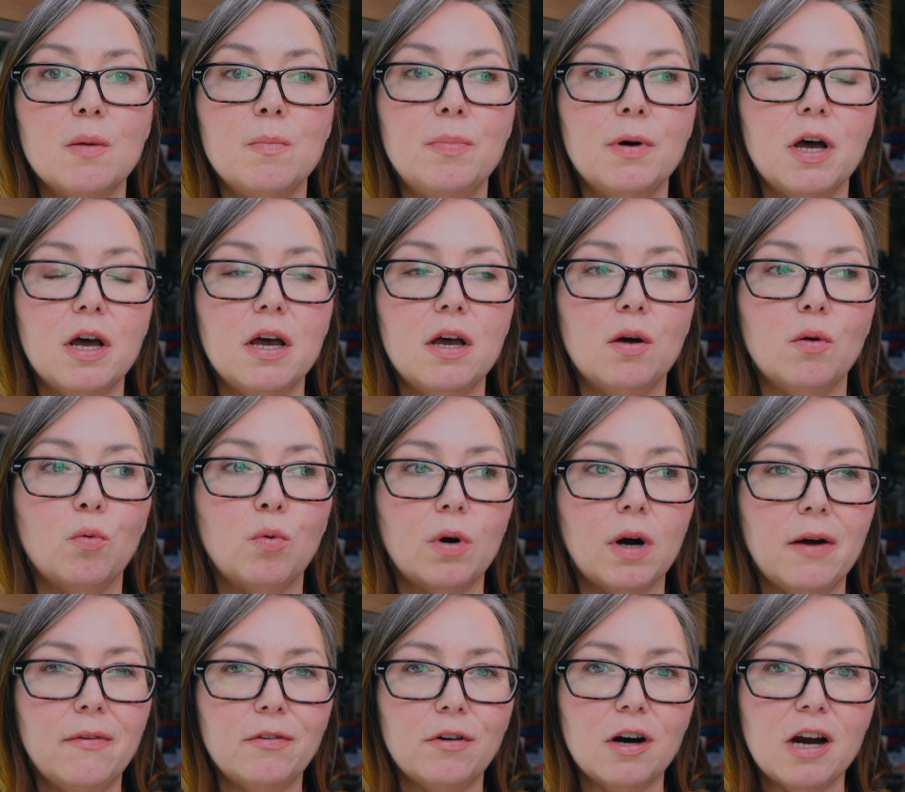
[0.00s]
but
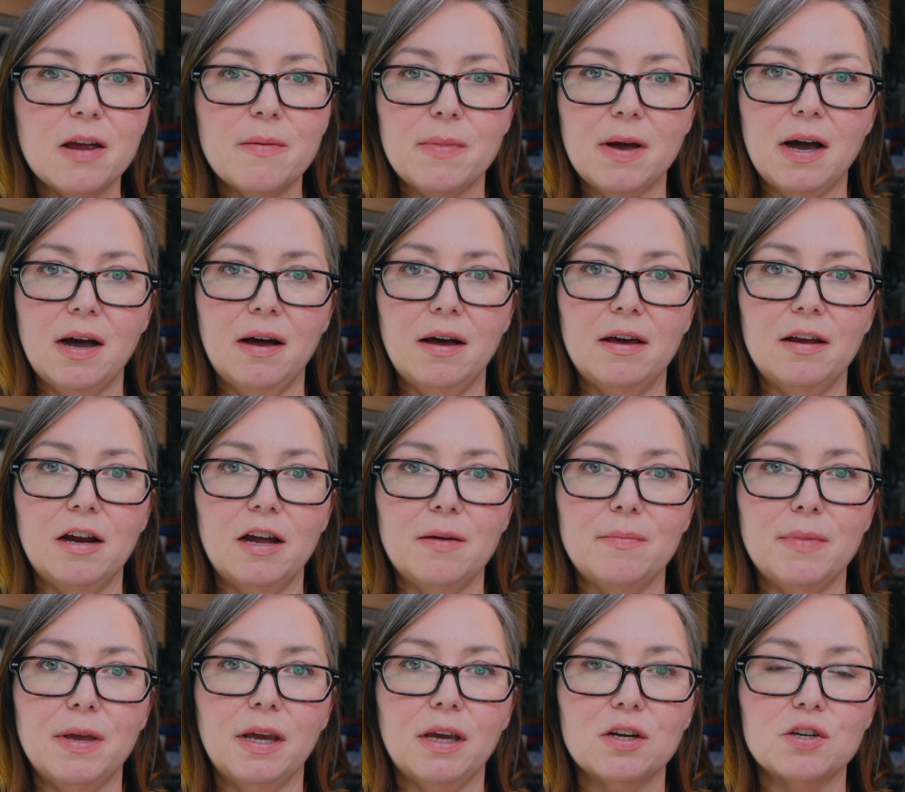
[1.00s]
wherever I'm at, I
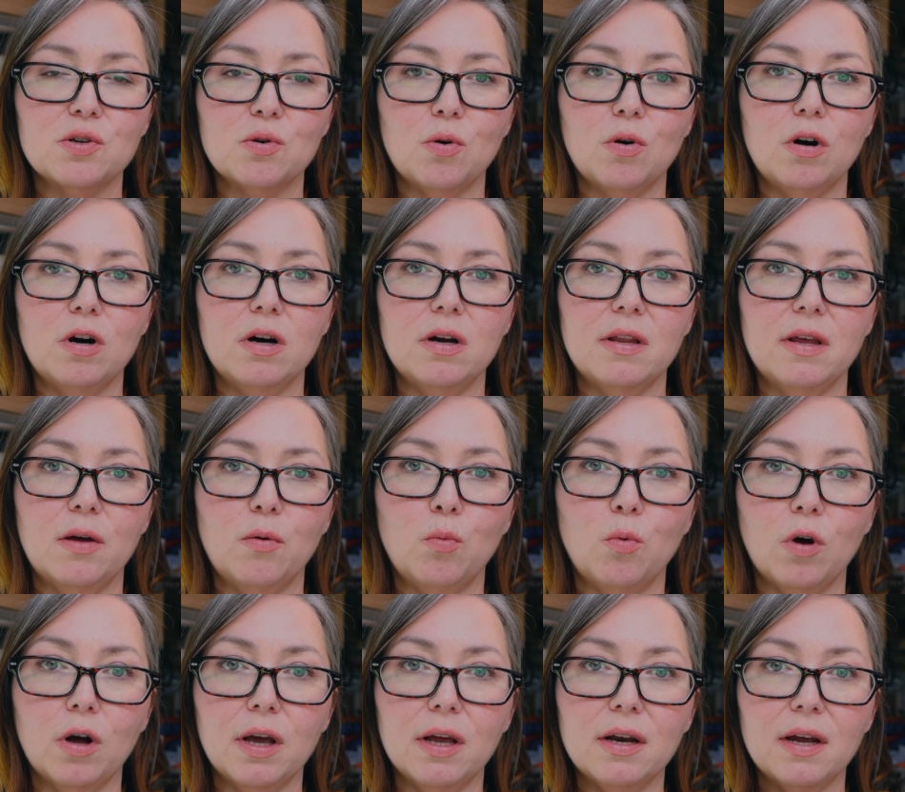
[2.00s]
make sure that,
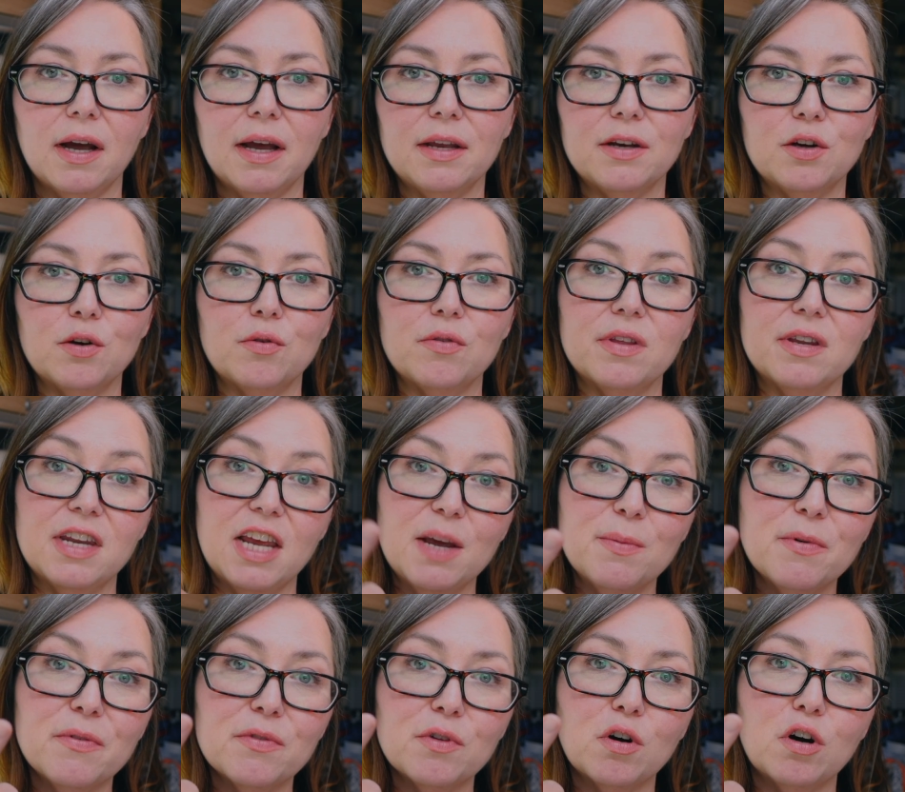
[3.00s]
one, I know the
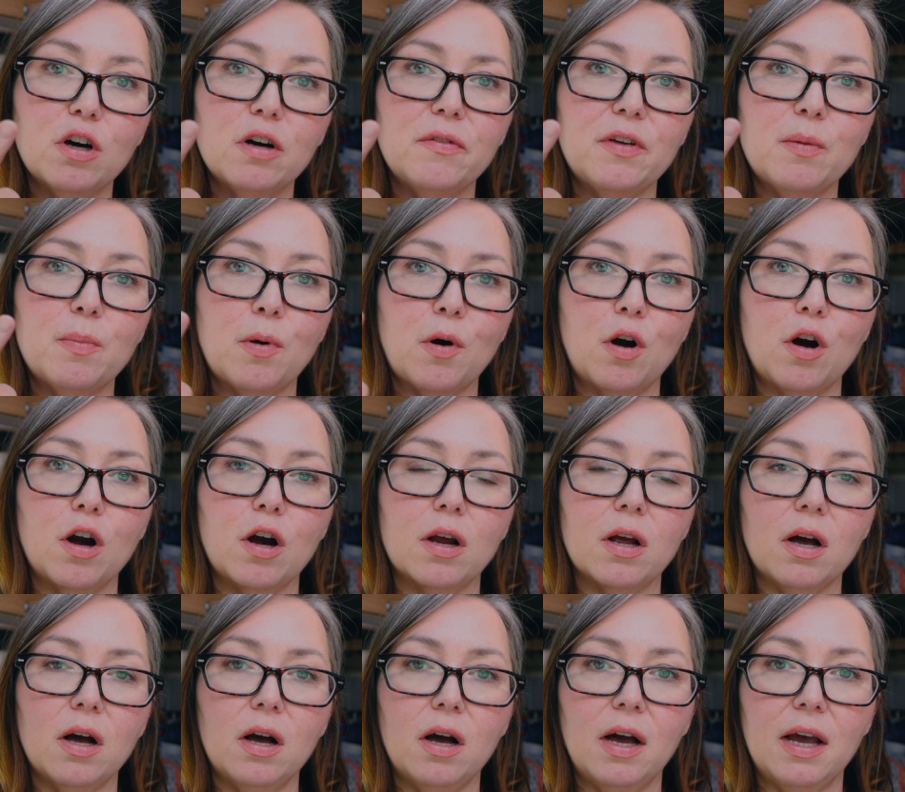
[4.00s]
name of the RV
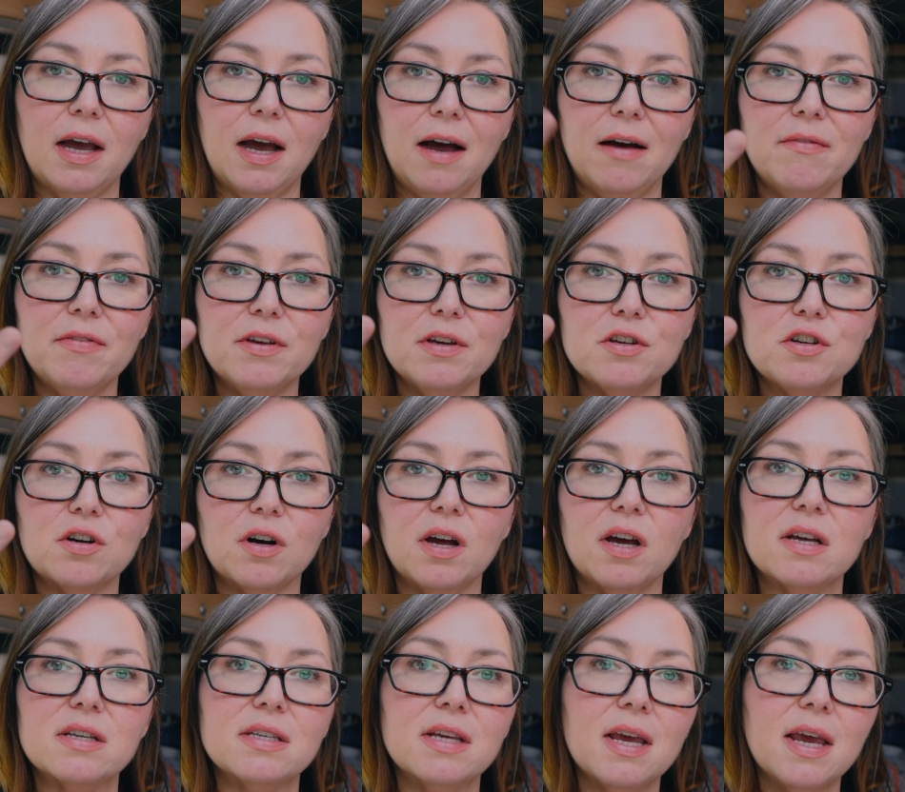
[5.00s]
park, I have the
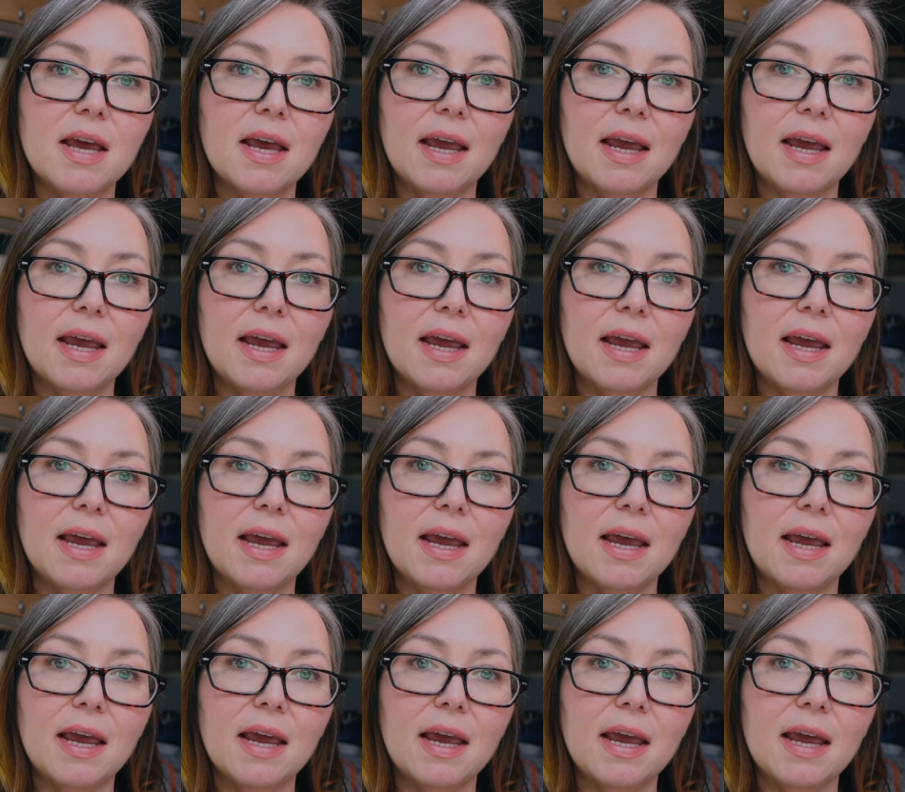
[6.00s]
address,